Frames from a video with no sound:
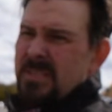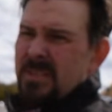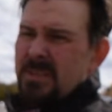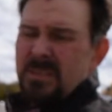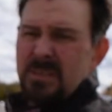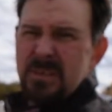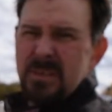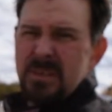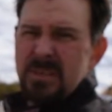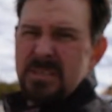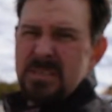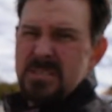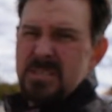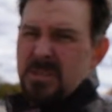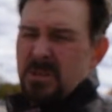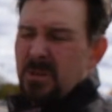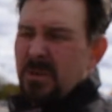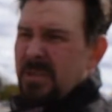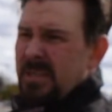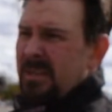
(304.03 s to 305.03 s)
the third because
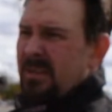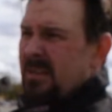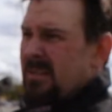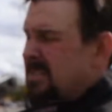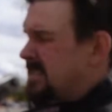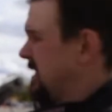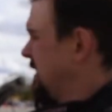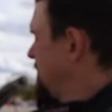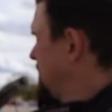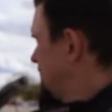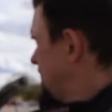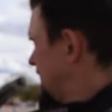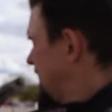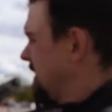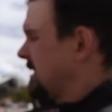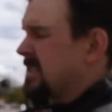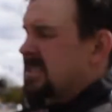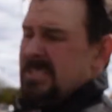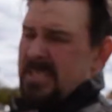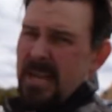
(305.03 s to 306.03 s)
third gear it seems to
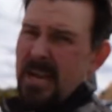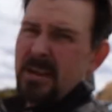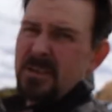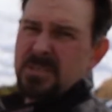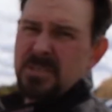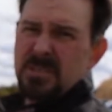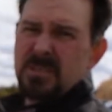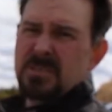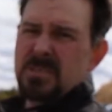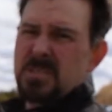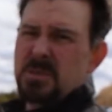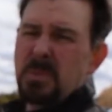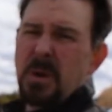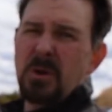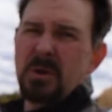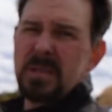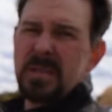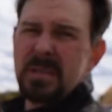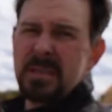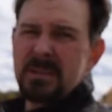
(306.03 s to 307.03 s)
give these tires good and
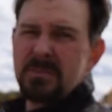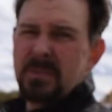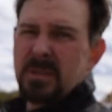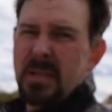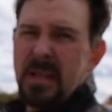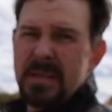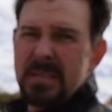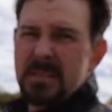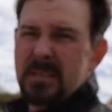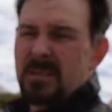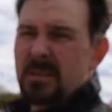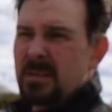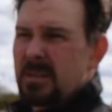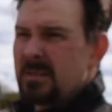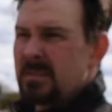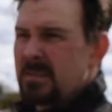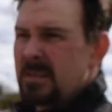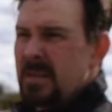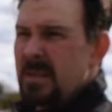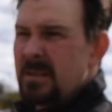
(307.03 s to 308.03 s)
smoky. Even like
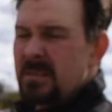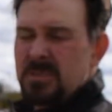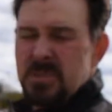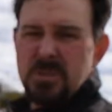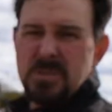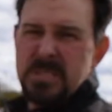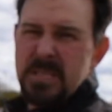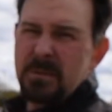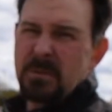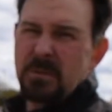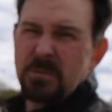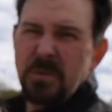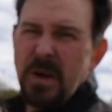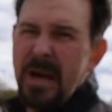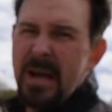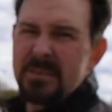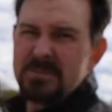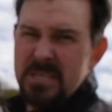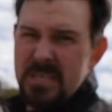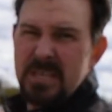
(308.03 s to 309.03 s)
the, the
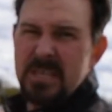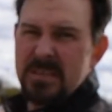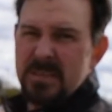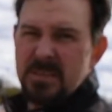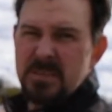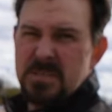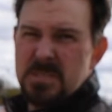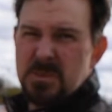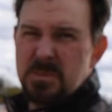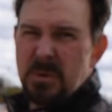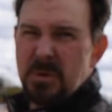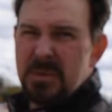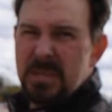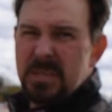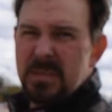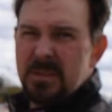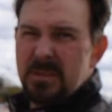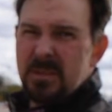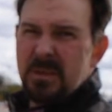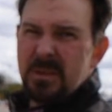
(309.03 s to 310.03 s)
275s, they get good
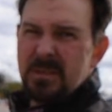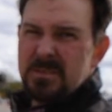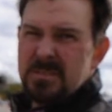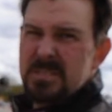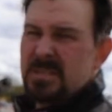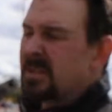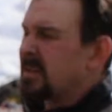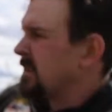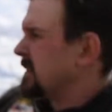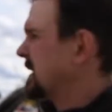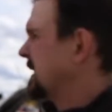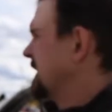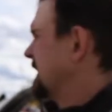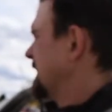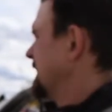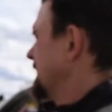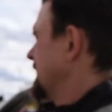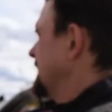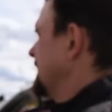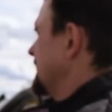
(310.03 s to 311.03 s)
smoky. Yeah. Third,
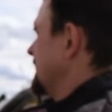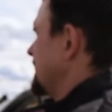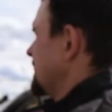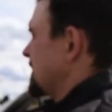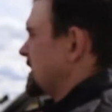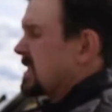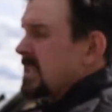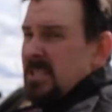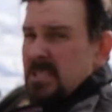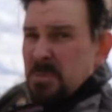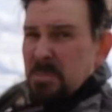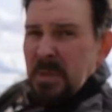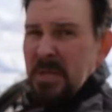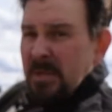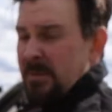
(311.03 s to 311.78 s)
so just need to spin